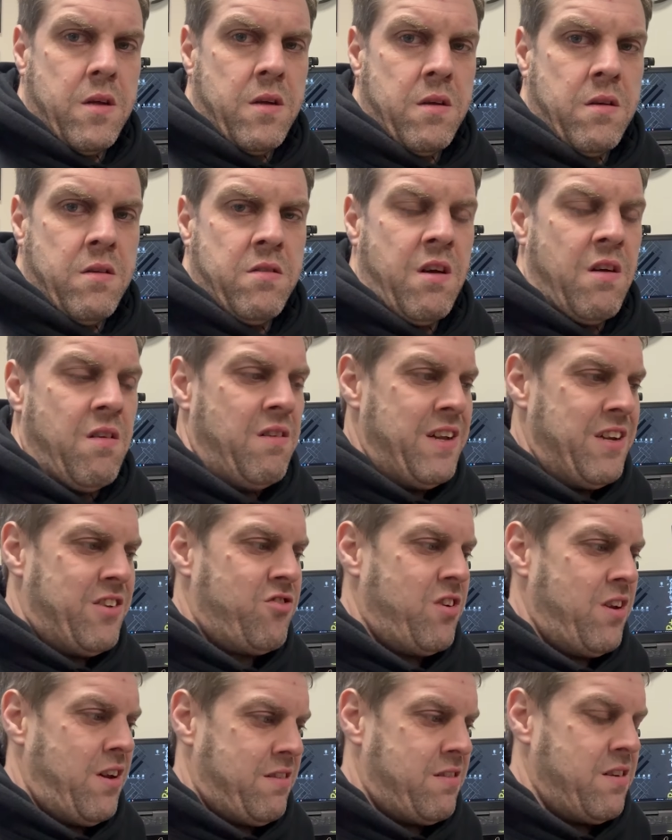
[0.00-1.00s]
So
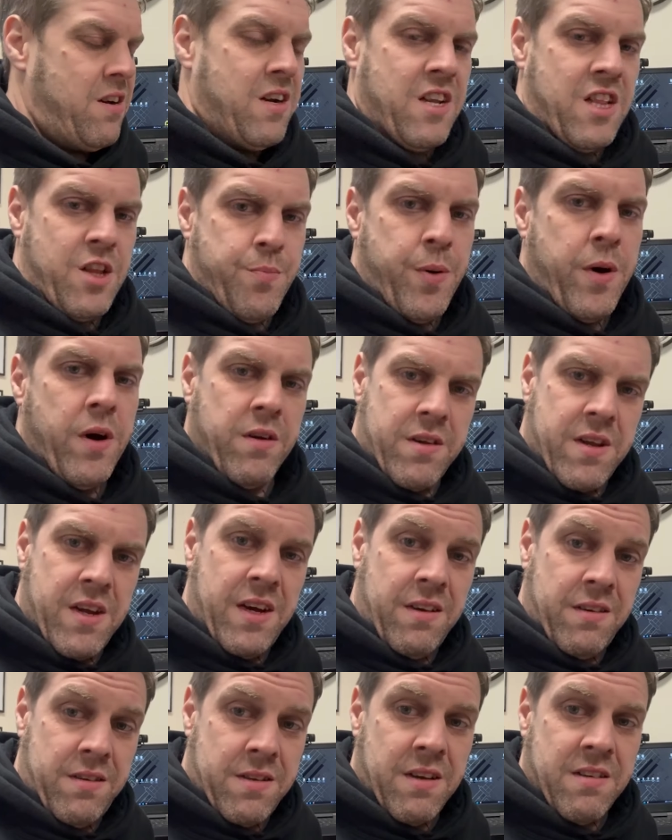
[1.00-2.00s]
literally last night I did the
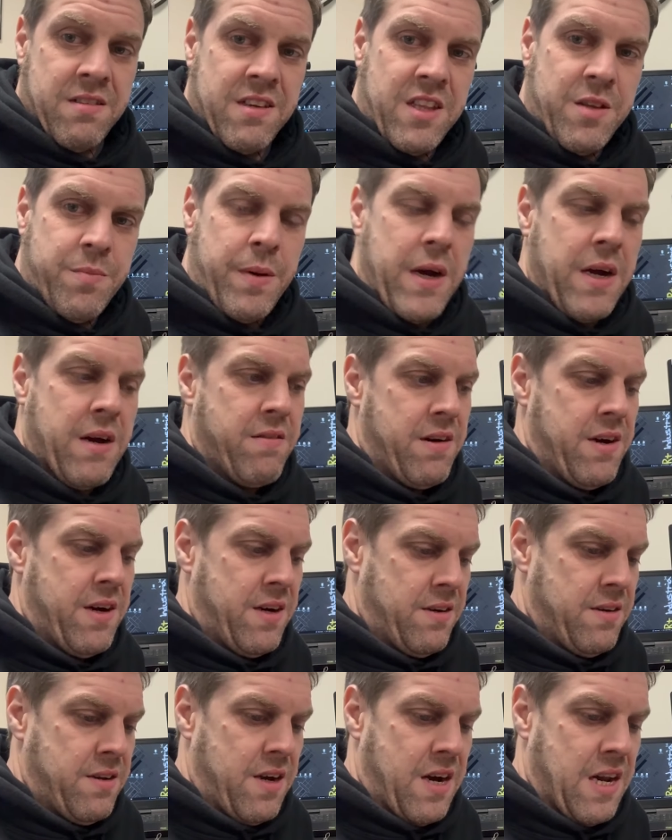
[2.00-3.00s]
podcast, I sit in the
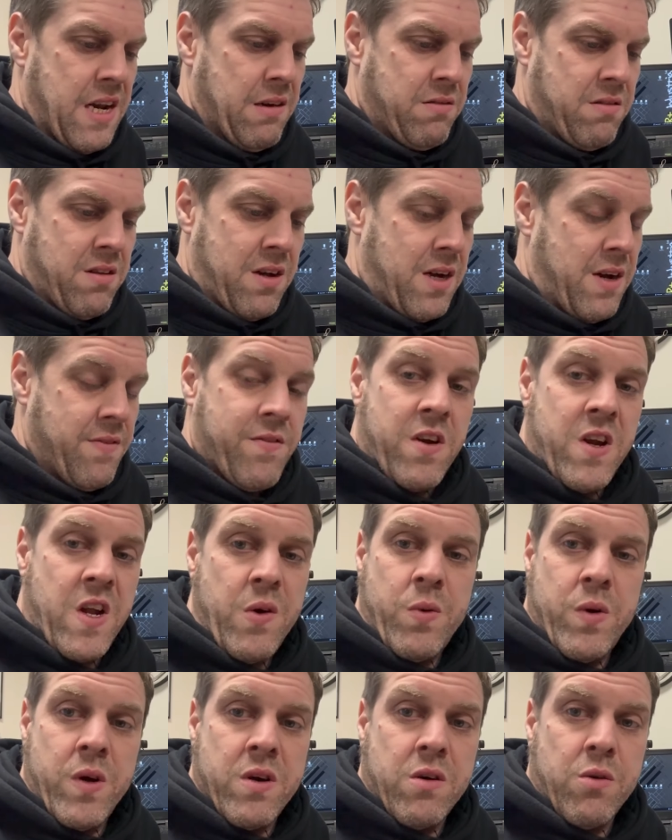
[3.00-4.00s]
background and I was like, I've got
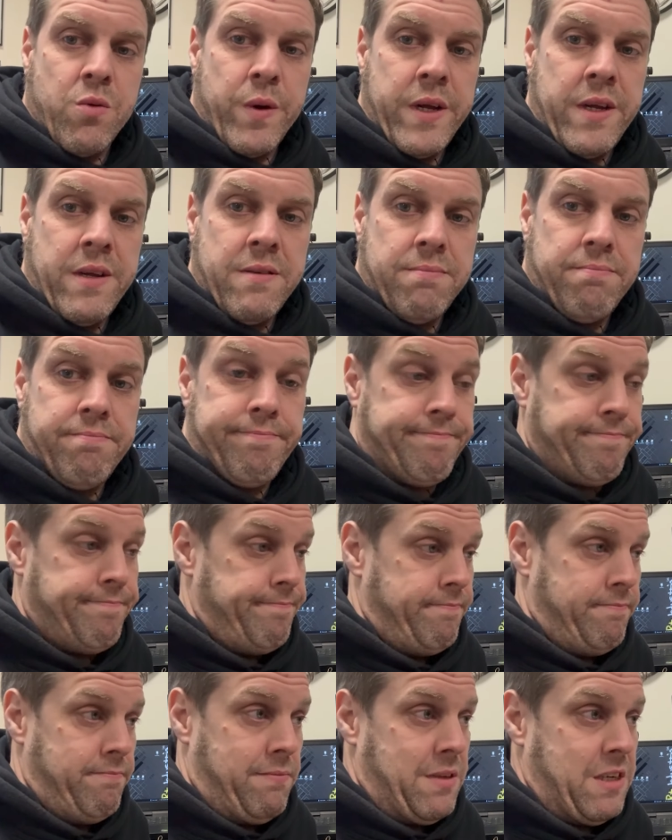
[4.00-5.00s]
no work all week.
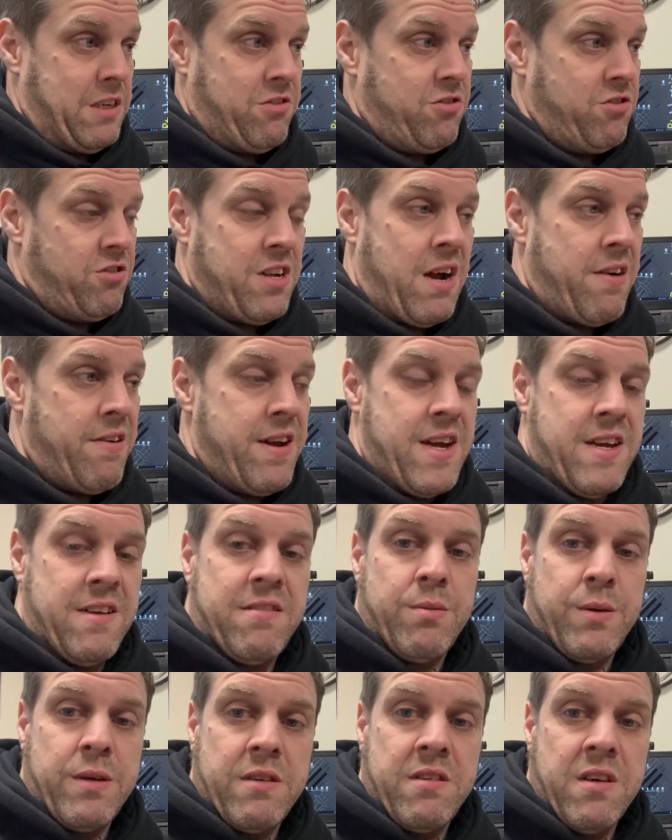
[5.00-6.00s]
That's just how it
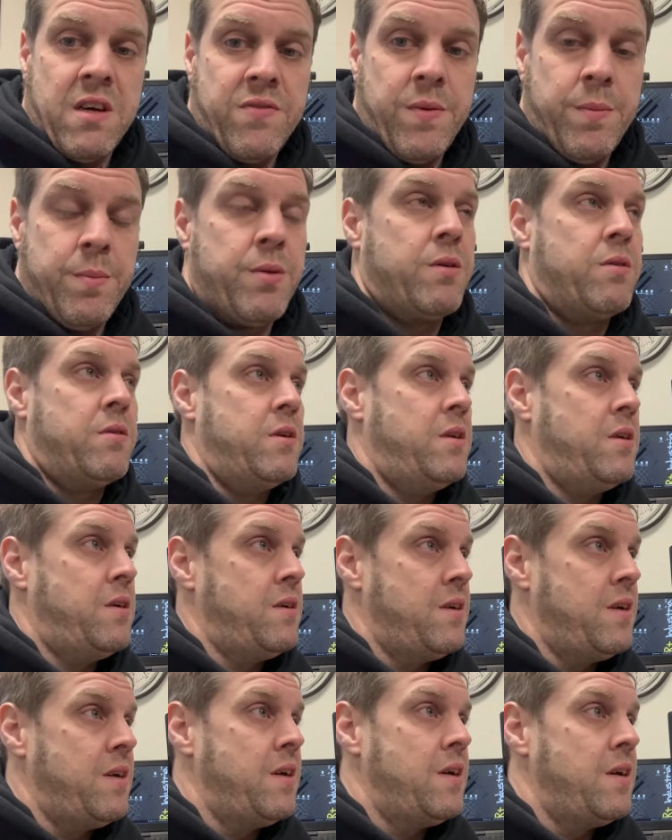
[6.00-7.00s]
is when you're self-employed.
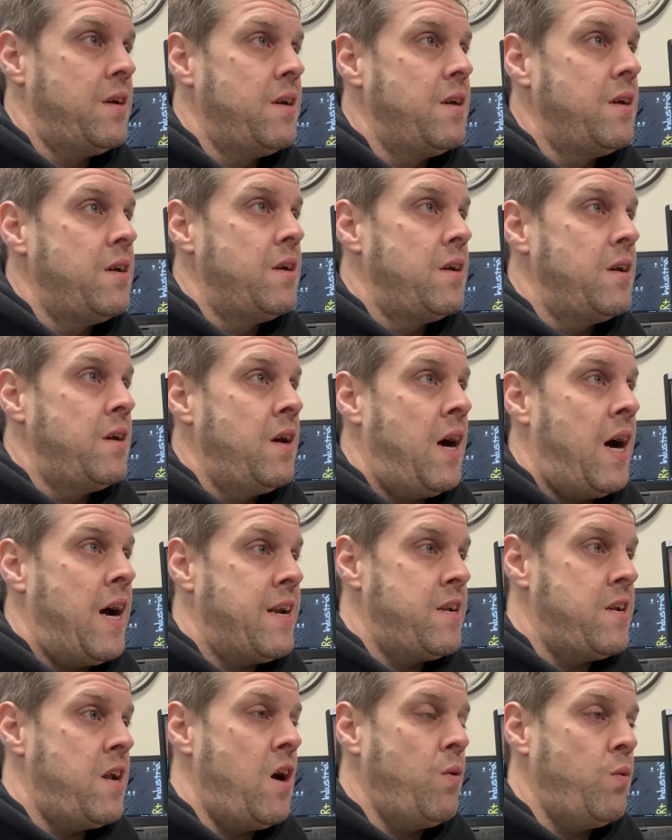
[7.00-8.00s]
I
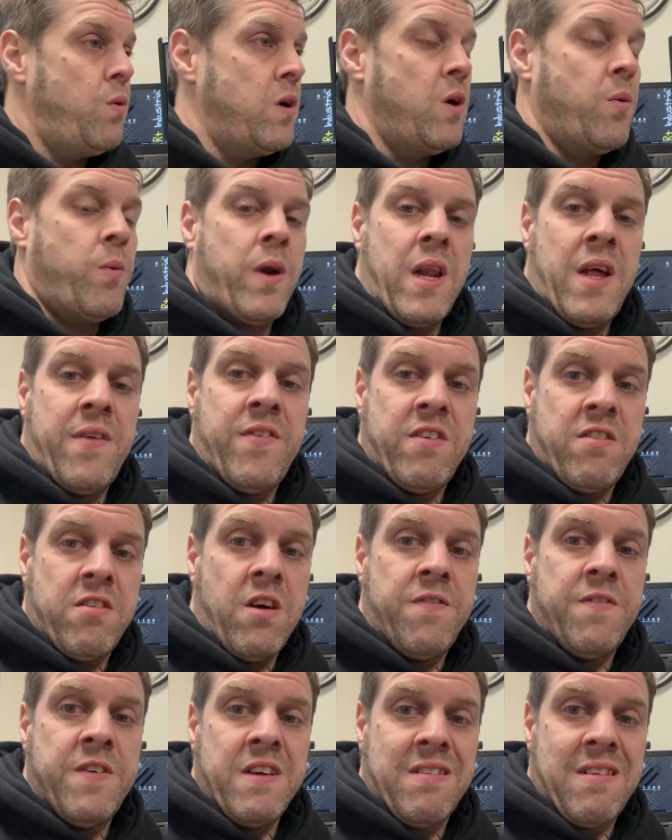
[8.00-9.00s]
had no work when I left this
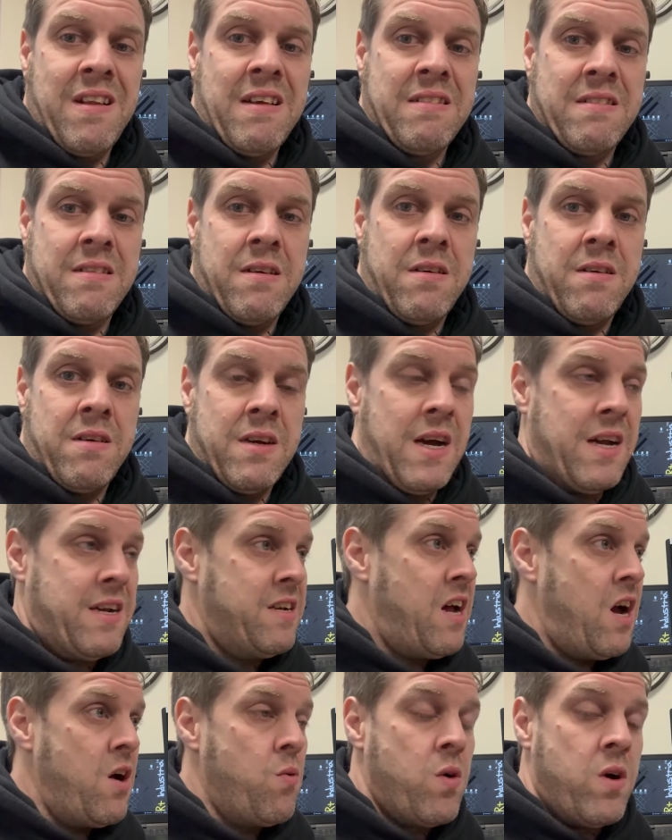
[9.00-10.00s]
office last night. I had
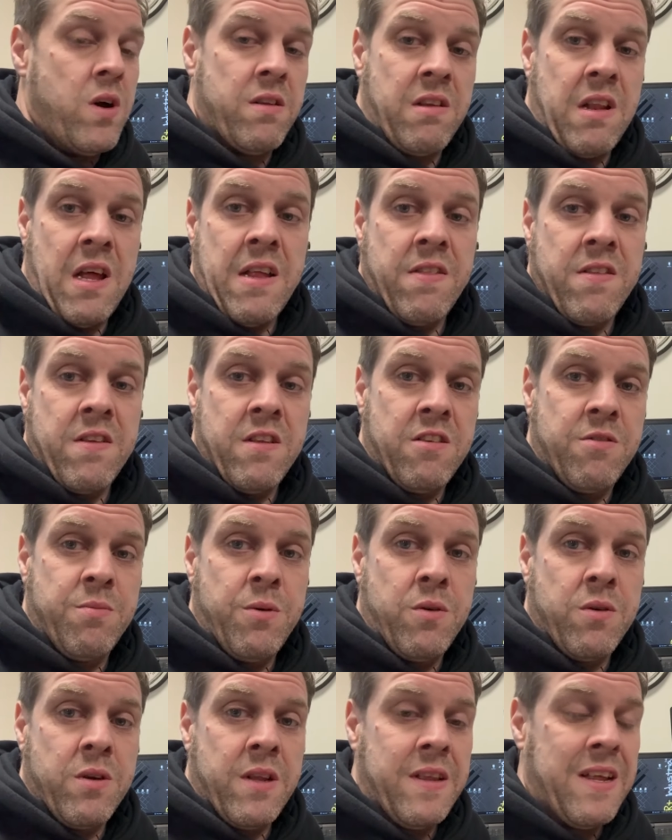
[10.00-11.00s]
no work till 8:30 this
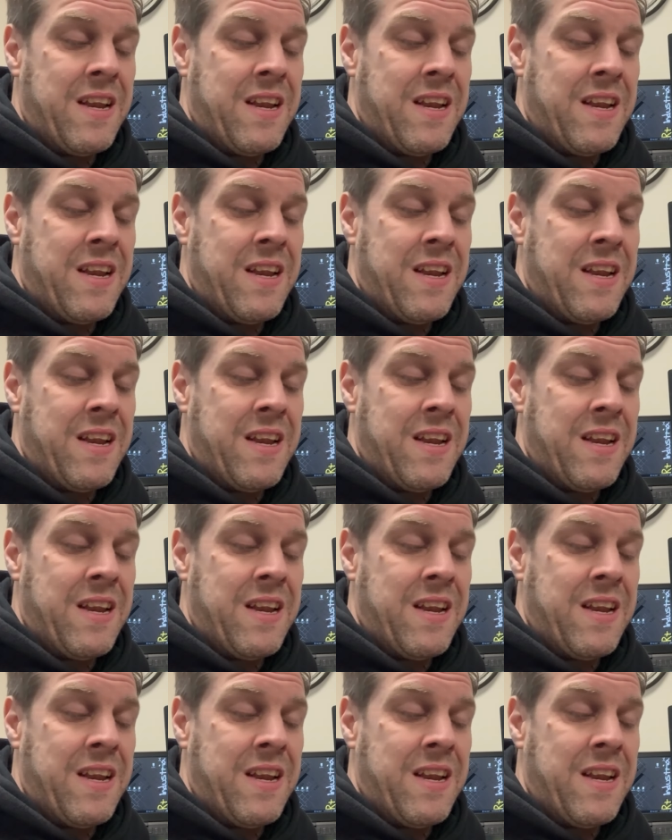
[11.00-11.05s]
morning.